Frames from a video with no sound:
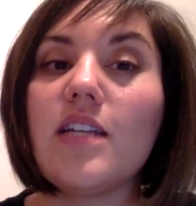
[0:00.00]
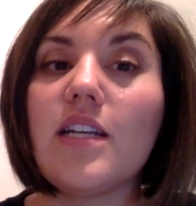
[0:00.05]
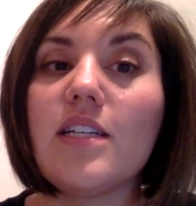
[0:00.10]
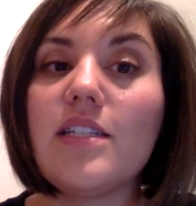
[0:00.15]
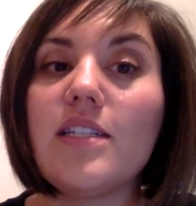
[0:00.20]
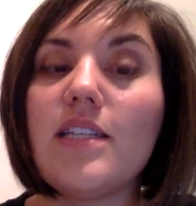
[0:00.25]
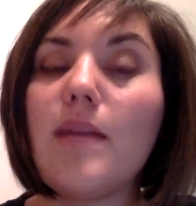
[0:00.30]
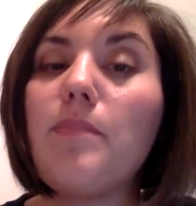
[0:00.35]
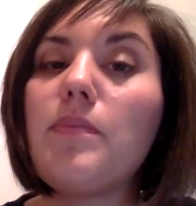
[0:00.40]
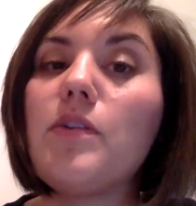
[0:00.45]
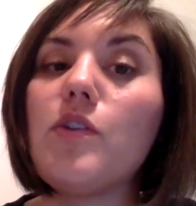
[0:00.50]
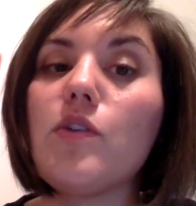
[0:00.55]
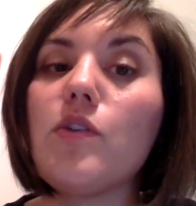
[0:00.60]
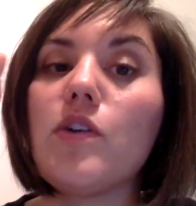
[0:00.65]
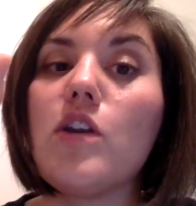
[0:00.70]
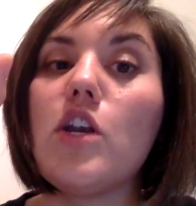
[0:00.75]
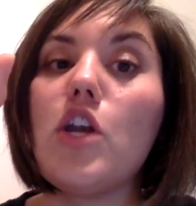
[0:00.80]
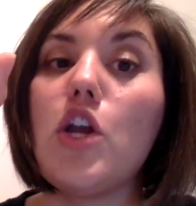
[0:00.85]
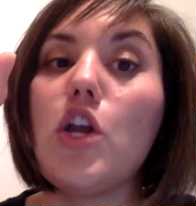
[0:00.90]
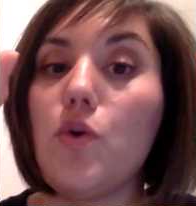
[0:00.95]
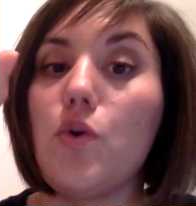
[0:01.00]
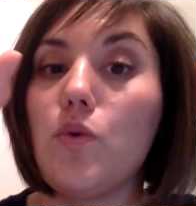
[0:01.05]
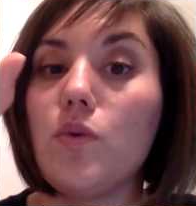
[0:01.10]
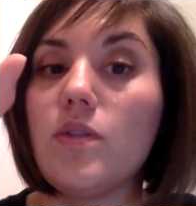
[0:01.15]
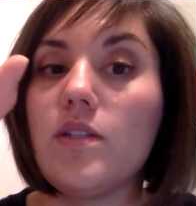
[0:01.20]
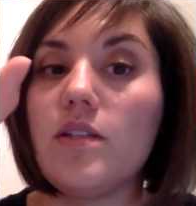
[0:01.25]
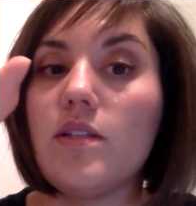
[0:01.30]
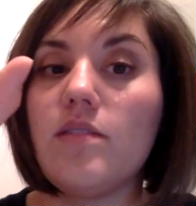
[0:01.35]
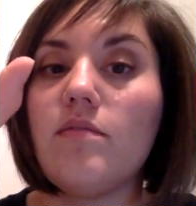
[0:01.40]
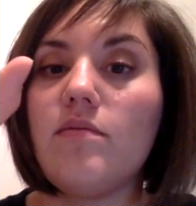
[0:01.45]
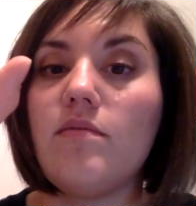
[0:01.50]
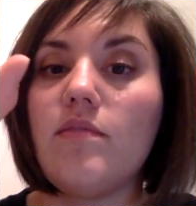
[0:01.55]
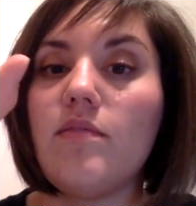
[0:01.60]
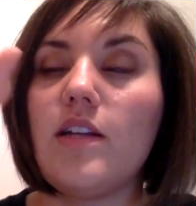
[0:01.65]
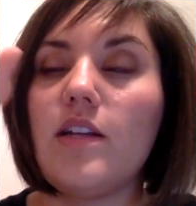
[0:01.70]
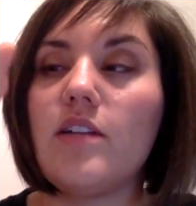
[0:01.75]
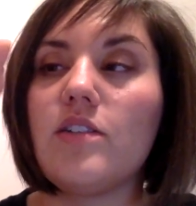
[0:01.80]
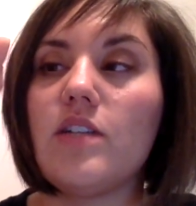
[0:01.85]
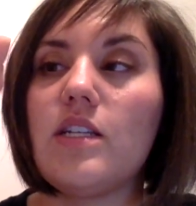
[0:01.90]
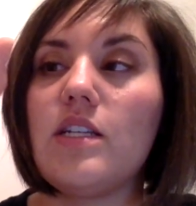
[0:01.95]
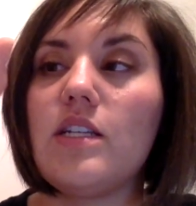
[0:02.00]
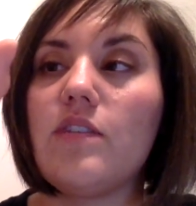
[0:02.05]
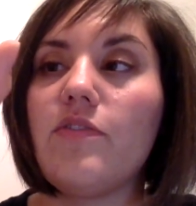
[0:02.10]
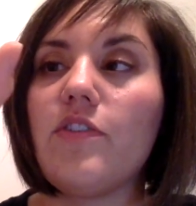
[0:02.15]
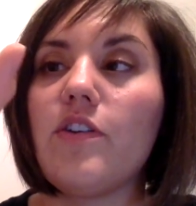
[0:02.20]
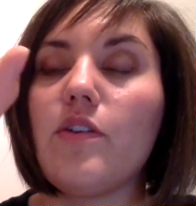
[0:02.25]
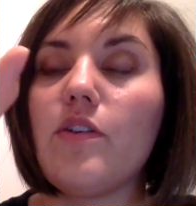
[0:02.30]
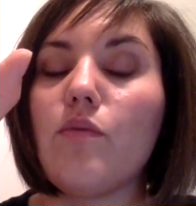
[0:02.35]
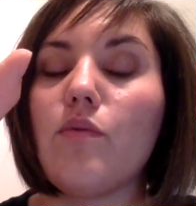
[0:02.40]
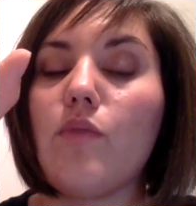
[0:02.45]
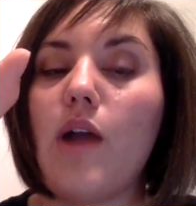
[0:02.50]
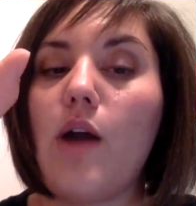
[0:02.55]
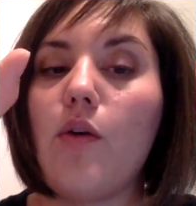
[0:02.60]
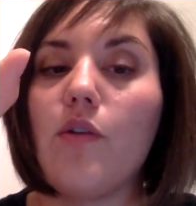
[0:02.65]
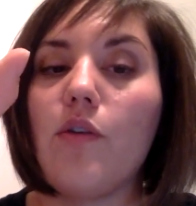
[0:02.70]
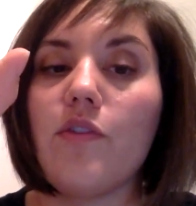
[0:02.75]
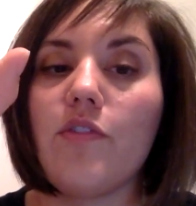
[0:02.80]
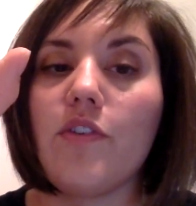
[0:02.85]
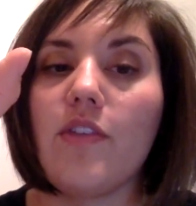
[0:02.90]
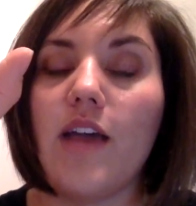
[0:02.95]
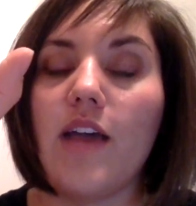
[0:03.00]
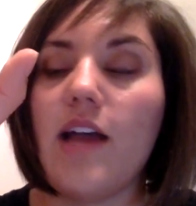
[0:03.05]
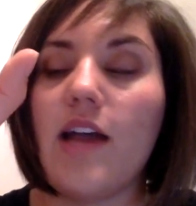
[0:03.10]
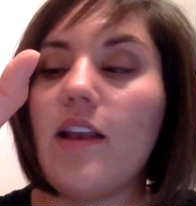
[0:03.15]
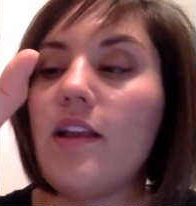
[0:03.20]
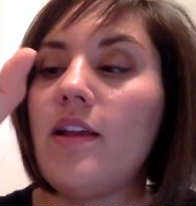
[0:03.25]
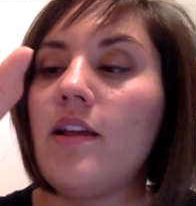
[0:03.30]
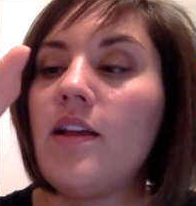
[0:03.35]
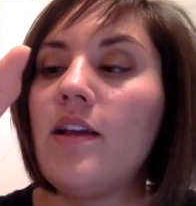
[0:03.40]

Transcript: except your nose, there's a different route for that,